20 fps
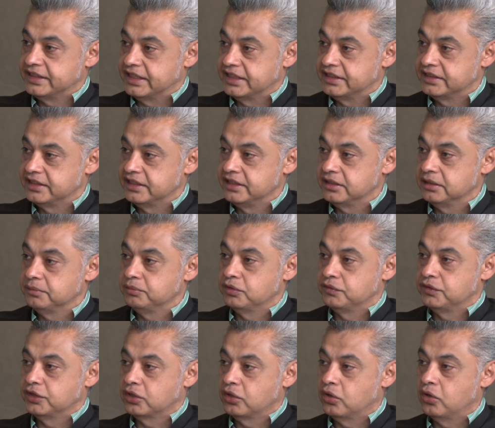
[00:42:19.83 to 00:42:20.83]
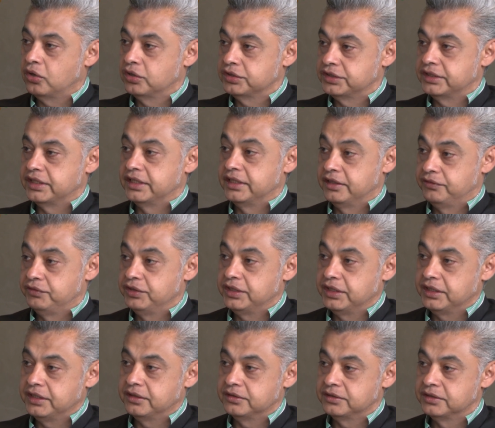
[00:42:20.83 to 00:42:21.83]
sense, in terms of the cost and
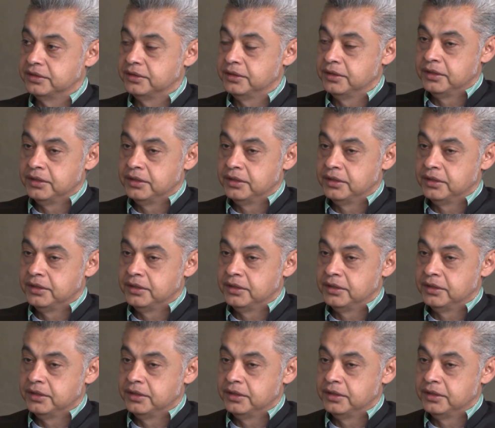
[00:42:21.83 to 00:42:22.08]
everything else.